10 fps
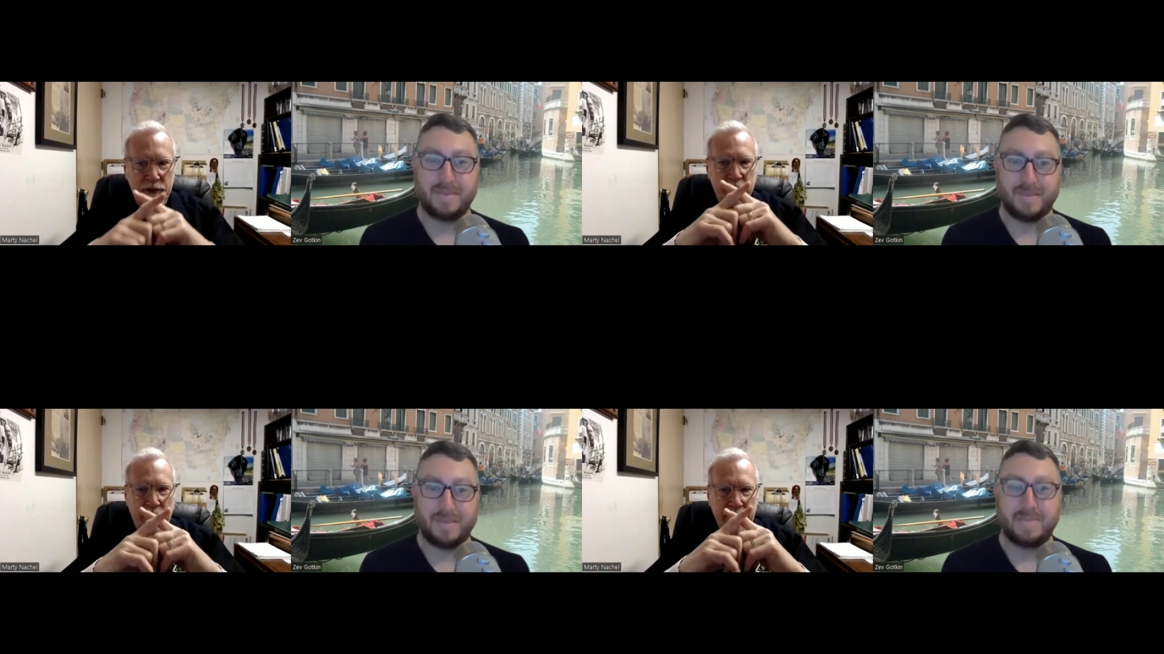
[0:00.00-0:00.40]
Speaker 1: It's
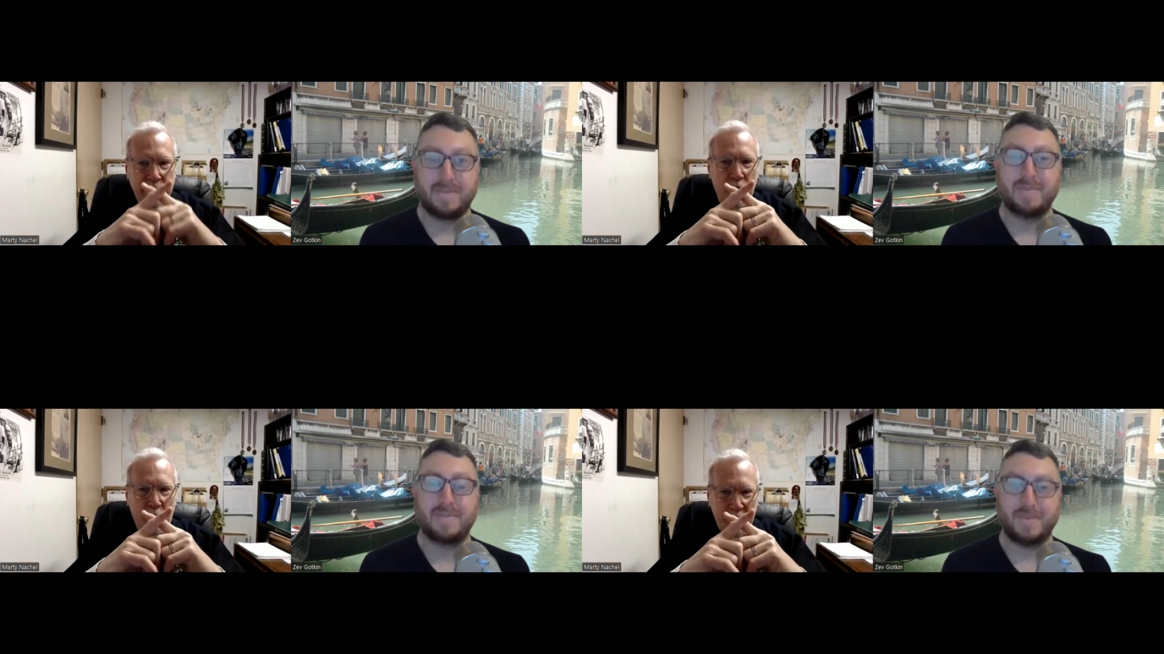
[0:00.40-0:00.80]
just like,
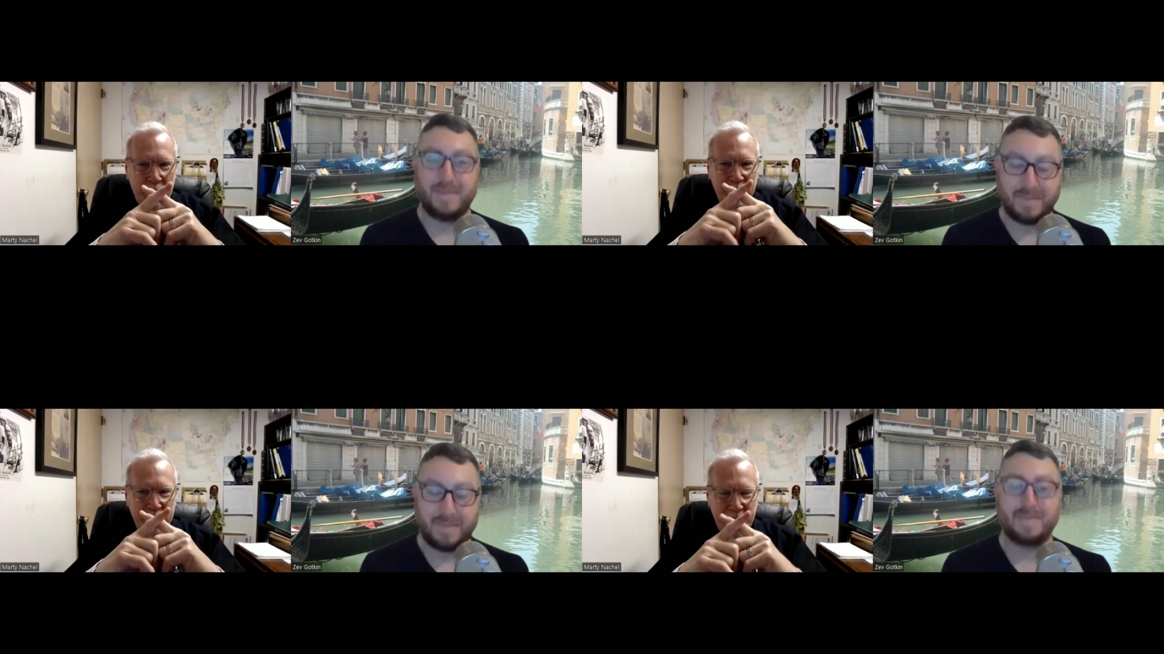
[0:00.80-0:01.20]
no, you
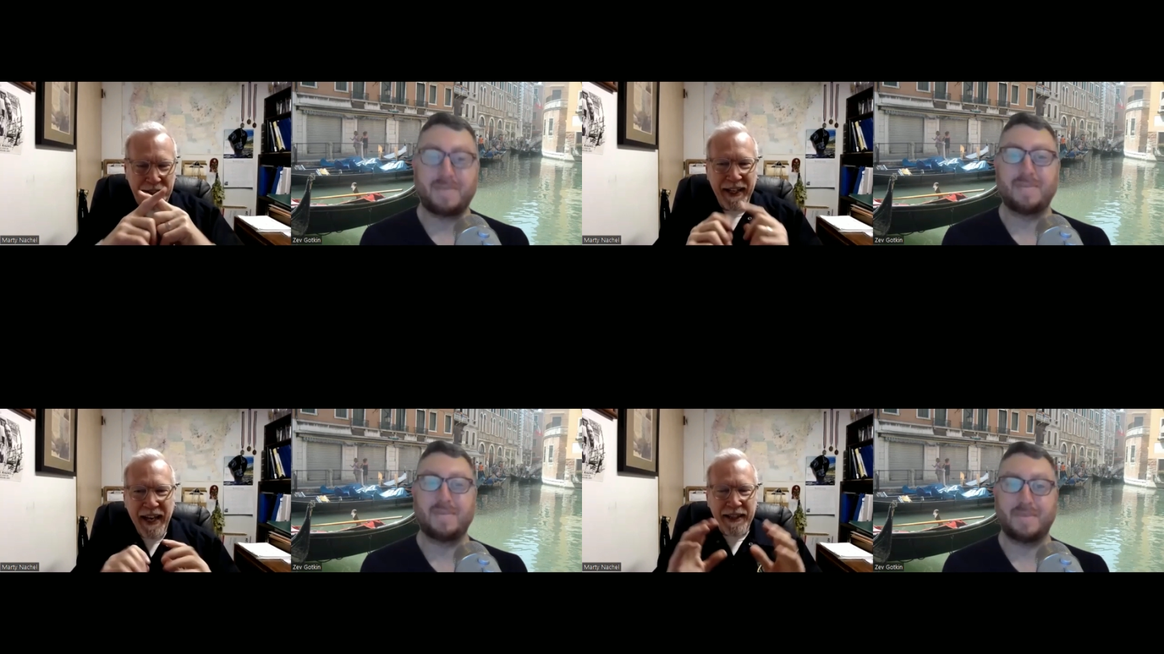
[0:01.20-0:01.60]
know, it's
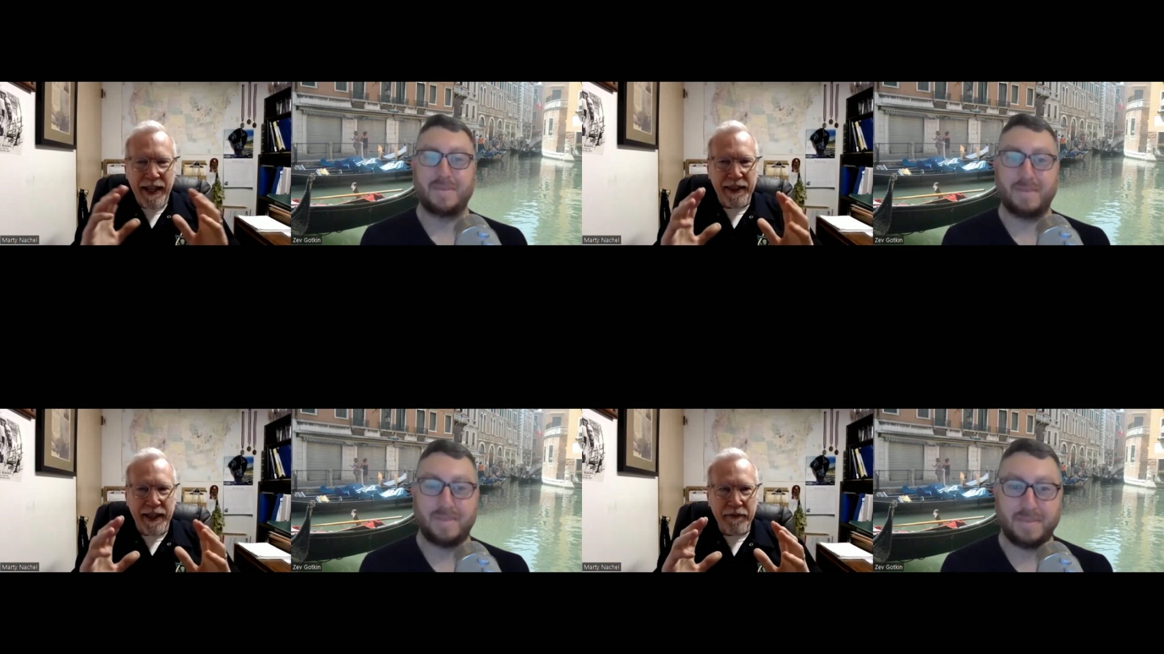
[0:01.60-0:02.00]
like
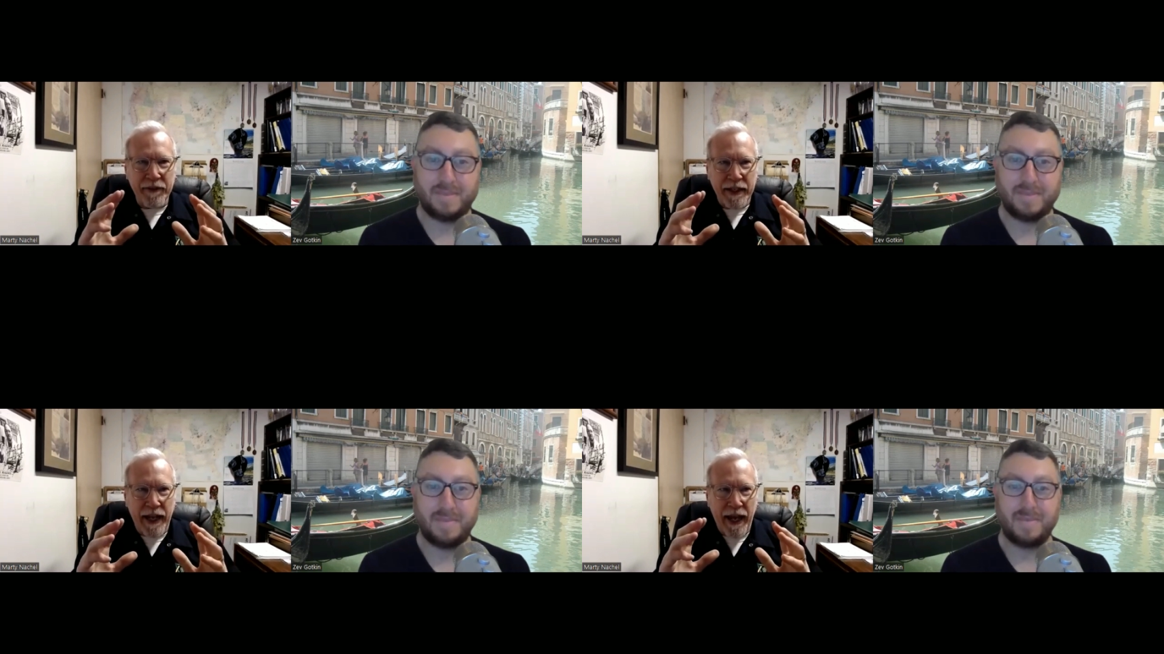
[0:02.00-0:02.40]
they think of
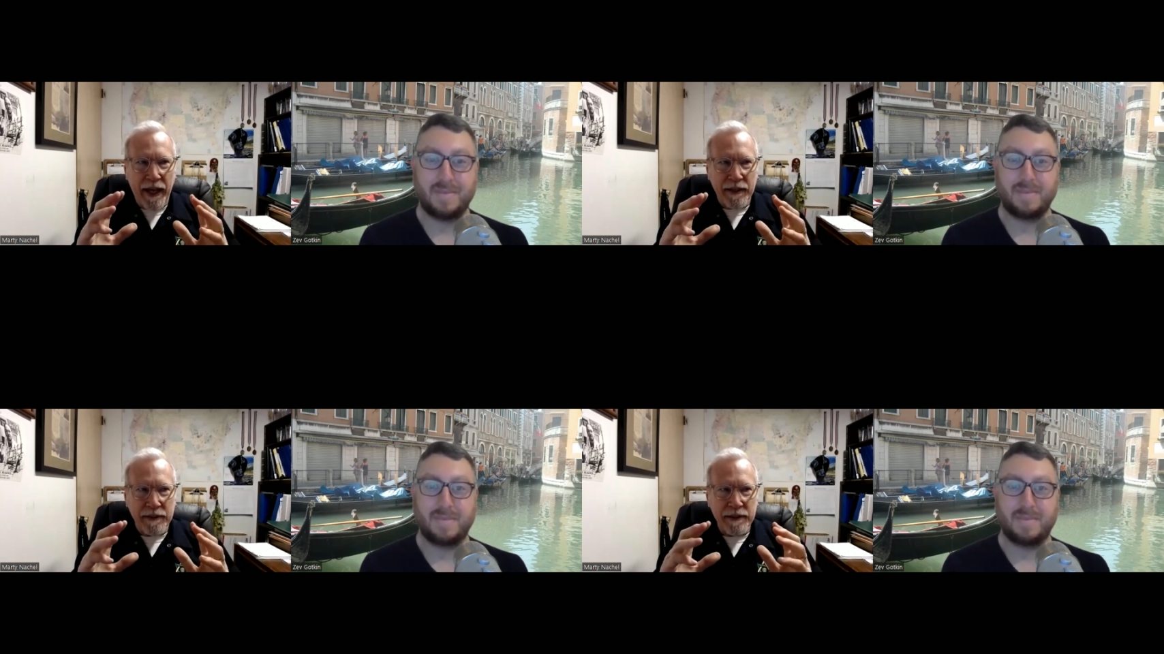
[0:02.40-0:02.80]
it
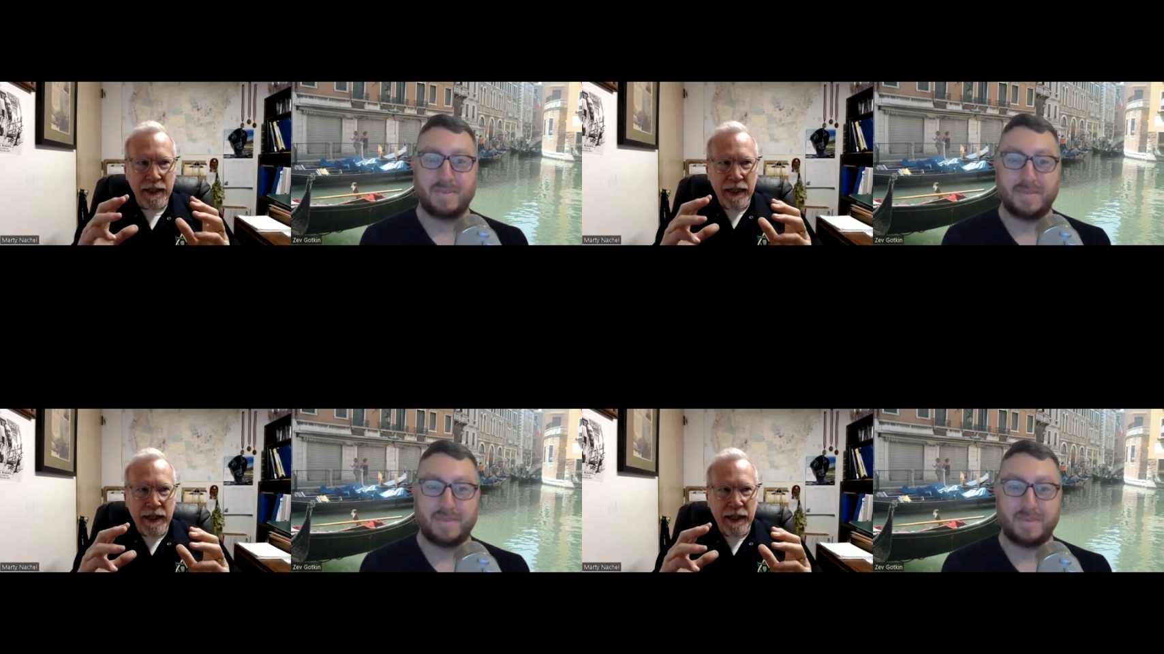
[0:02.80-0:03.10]
as